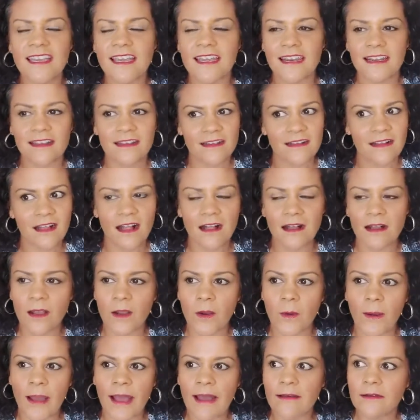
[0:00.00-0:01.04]
and I'll
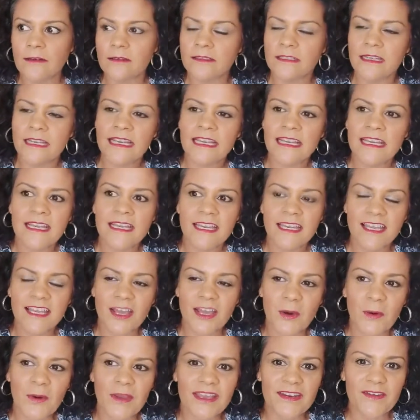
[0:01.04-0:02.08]
go out,
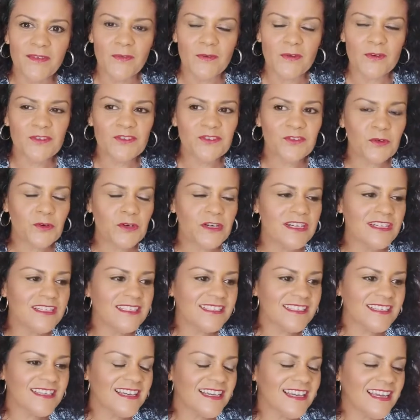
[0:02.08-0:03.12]
go hit a few stores.